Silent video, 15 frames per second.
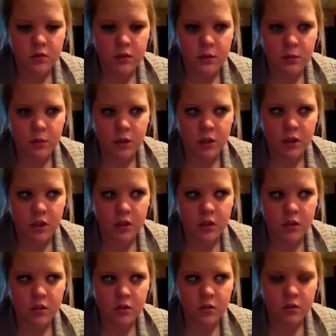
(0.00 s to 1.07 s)
and work
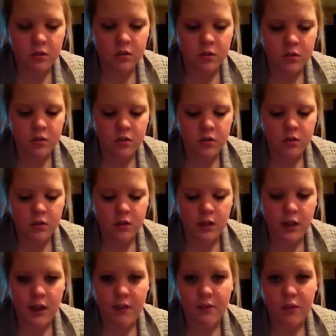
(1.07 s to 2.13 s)
and
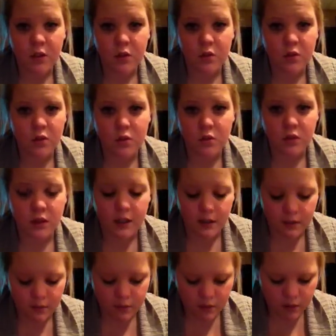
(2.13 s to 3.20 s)
I have no social
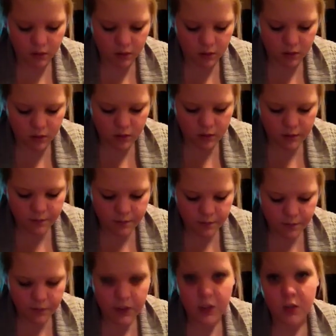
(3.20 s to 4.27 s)
life, so
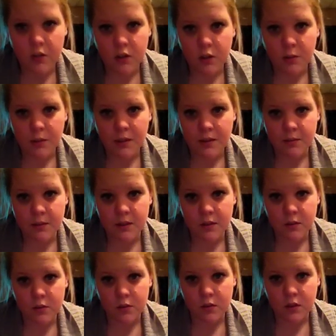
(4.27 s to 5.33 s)
YouTube is my
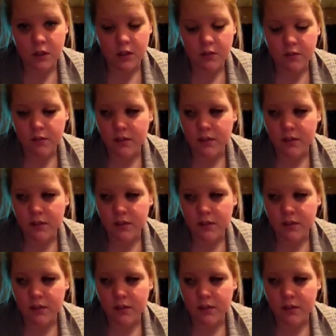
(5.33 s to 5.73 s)
social life.